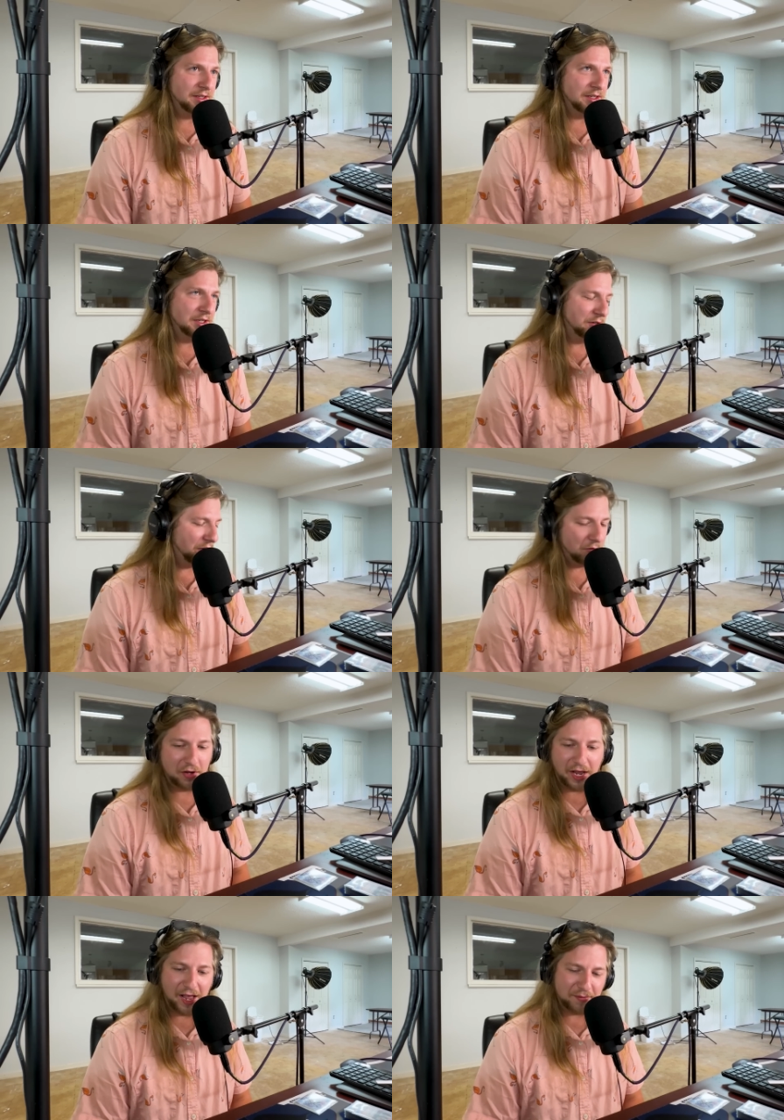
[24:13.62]
You know what
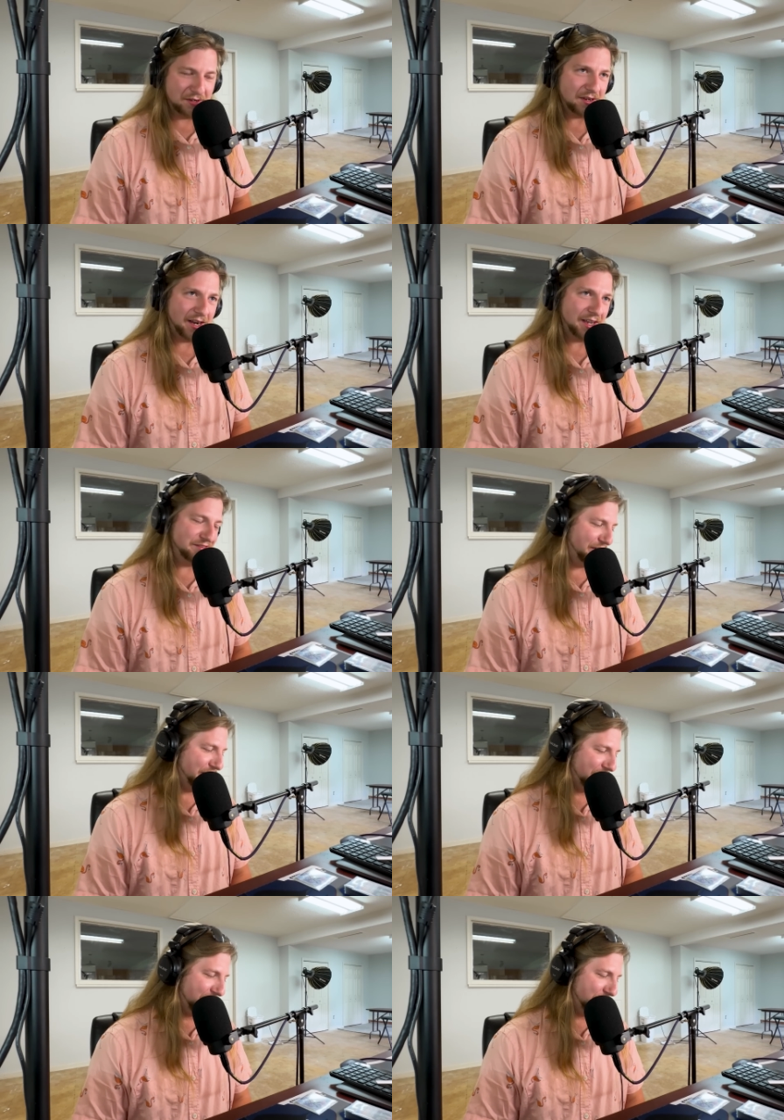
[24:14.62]
happened? I got very
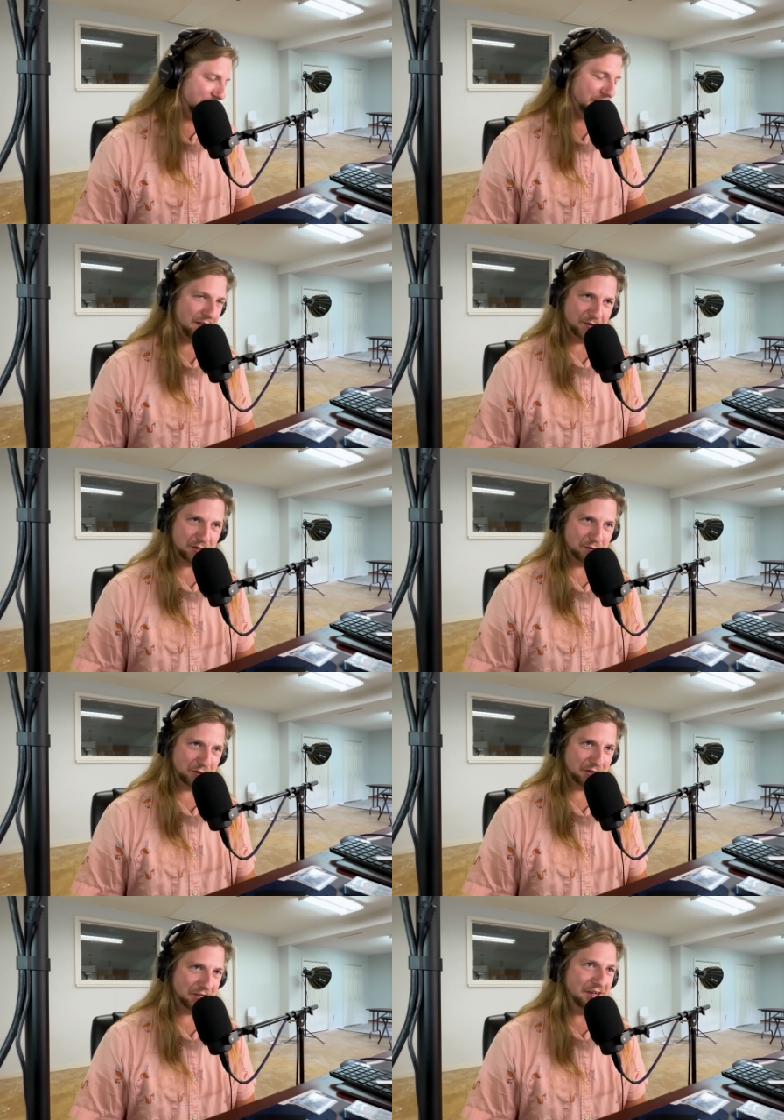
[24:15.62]
lucky with the damage over
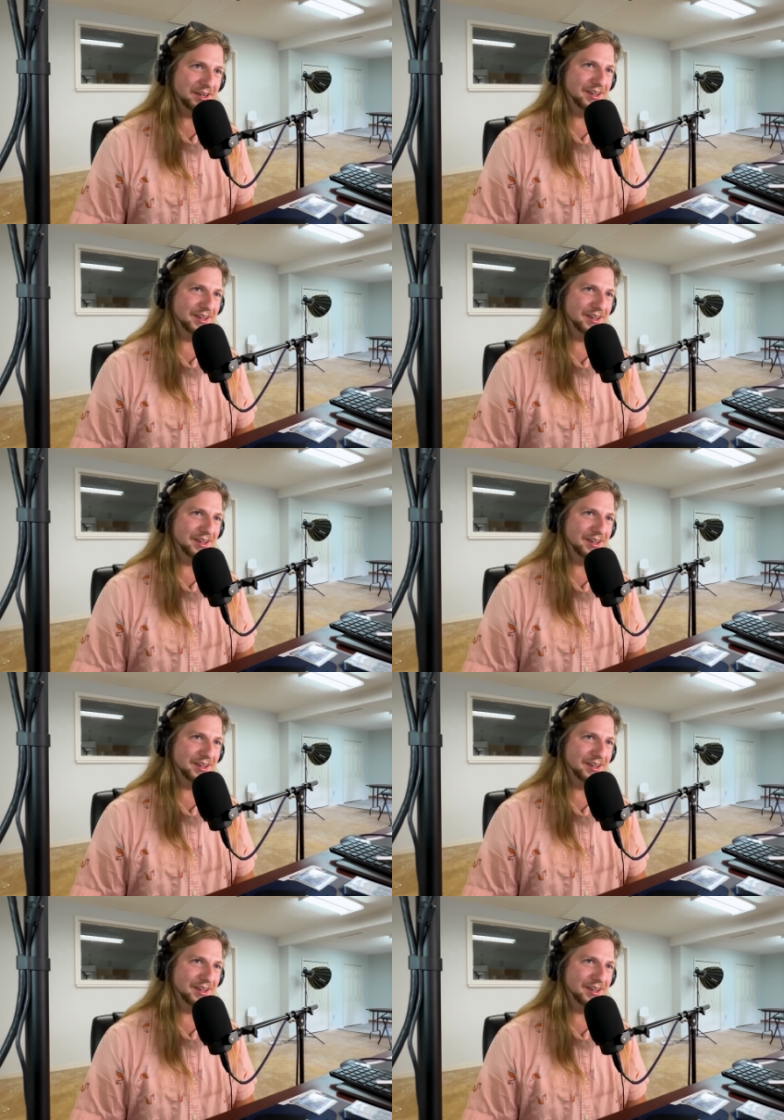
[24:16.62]
trigger.